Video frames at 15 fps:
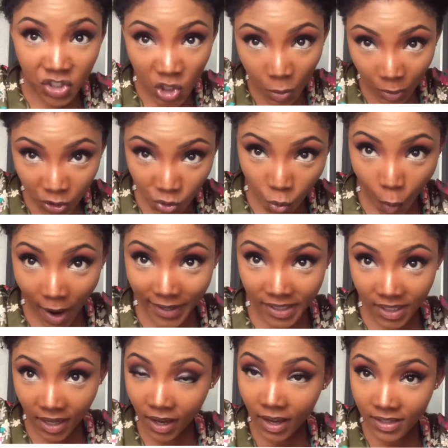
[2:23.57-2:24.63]
so much white
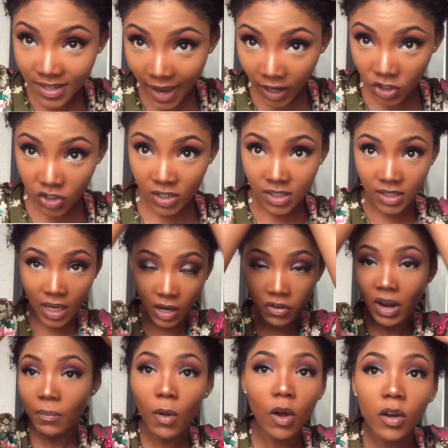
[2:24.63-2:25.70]
hair, it's actually
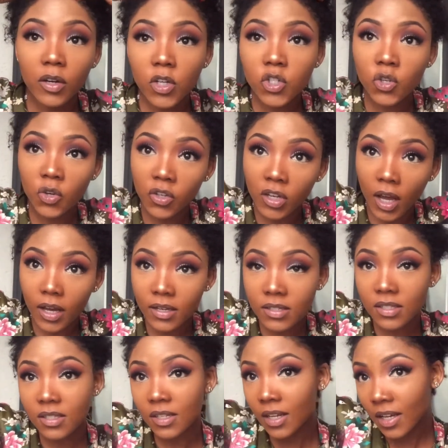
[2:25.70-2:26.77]
scary. I'm not going to show you
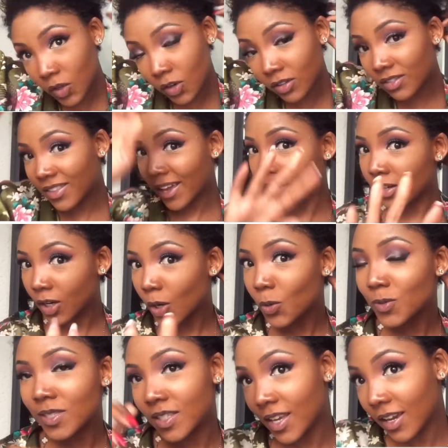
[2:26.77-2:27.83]
guys. We're not that
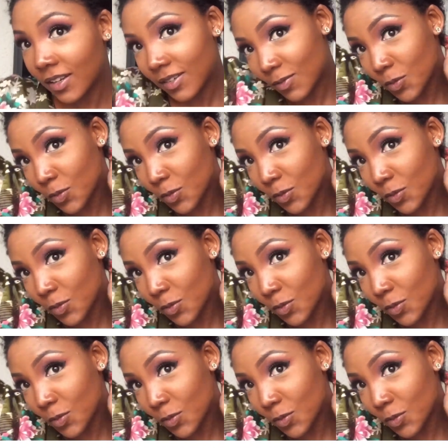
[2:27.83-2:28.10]
close yet.